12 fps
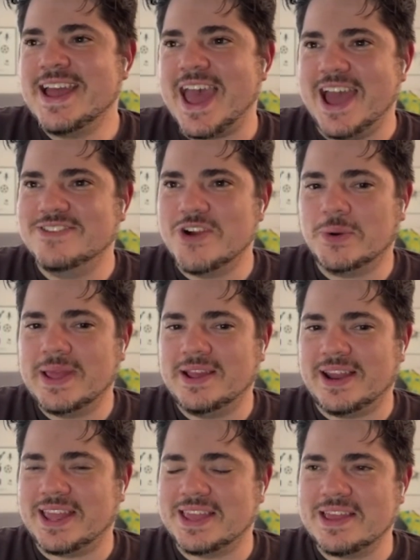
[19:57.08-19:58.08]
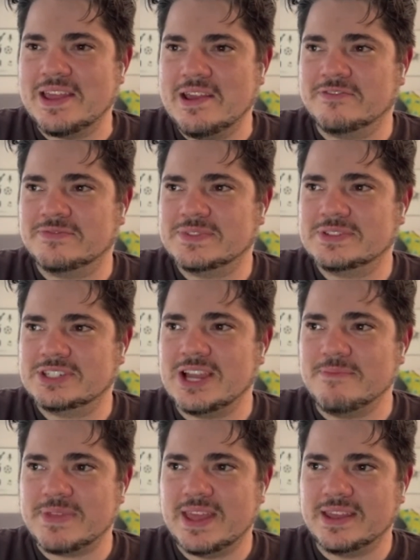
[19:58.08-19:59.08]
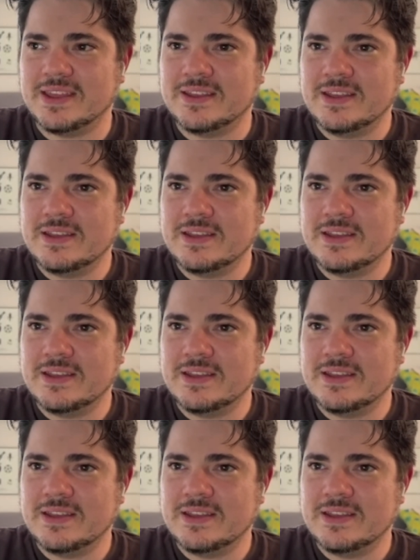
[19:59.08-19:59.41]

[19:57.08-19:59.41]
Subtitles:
And normally, like if something